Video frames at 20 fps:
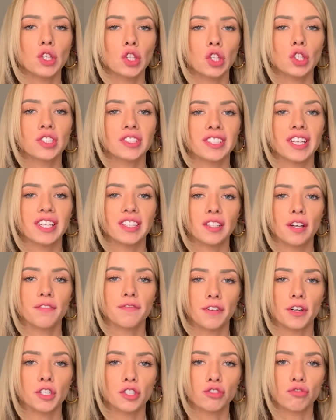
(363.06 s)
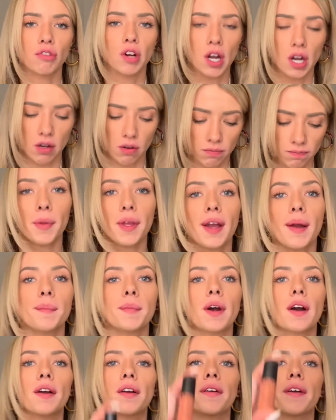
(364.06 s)
looks like the first row. Me, I'm
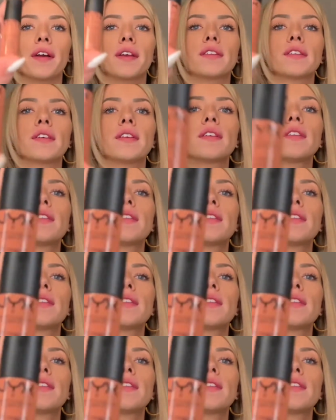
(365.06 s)
not crazy.